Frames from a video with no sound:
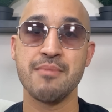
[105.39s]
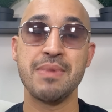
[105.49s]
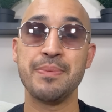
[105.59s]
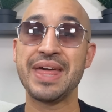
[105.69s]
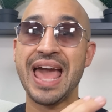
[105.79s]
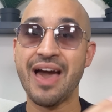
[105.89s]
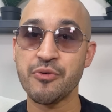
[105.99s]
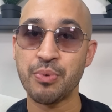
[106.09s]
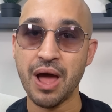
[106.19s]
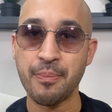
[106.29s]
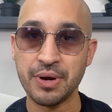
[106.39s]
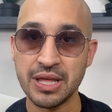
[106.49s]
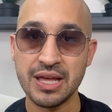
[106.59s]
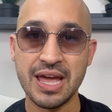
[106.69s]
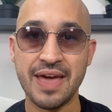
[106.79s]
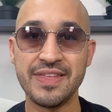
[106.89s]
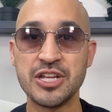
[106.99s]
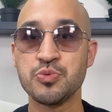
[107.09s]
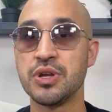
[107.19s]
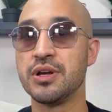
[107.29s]
Maybe they have a property and they
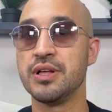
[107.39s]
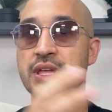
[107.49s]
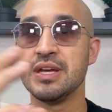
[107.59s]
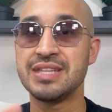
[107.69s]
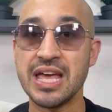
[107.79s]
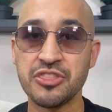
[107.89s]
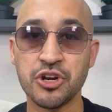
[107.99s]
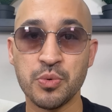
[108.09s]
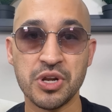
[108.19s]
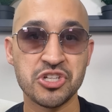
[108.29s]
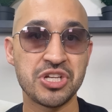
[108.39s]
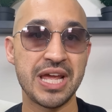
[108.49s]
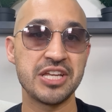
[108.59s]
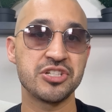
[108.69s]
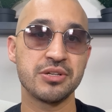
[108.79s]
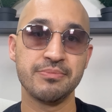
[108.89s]
just want to 1031 exchange,